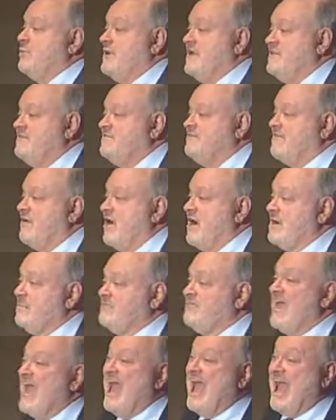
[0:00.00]
wind
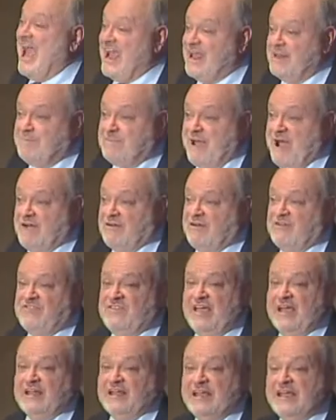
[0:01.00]
farms hate
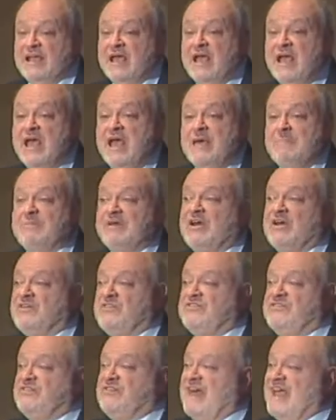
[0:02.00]
parasailing
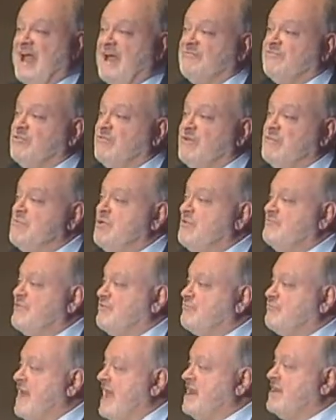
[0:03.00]
because they have to remove
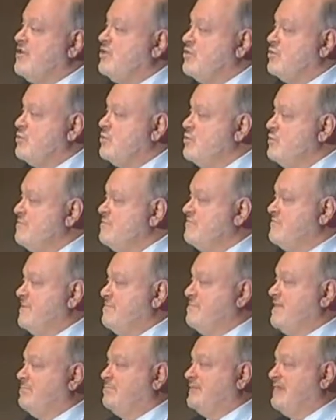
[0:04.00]
the red goo
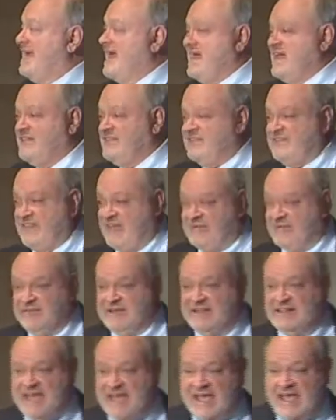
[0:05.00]
from the blades
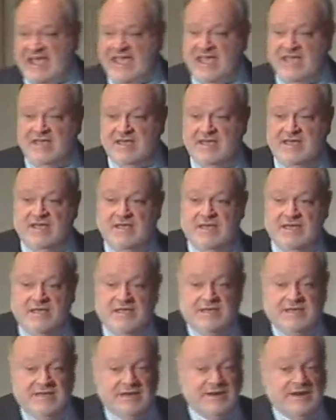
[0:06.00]
every day,
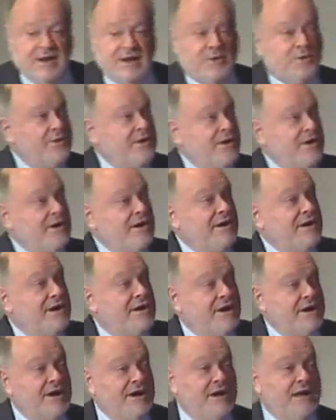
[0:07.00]
you know?
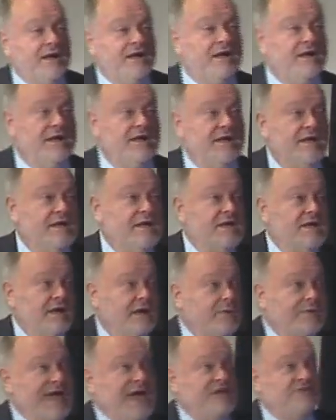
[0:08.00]

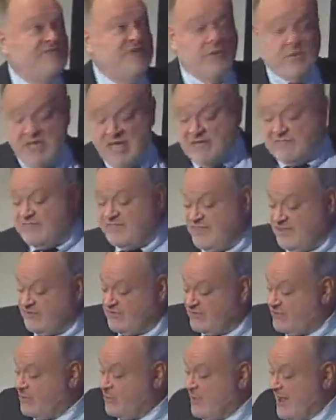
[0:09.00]
Okay, so
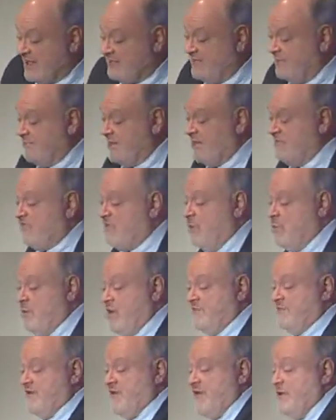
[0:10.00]
these two activities don't
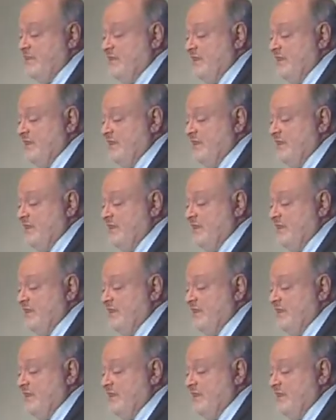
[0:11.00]
work very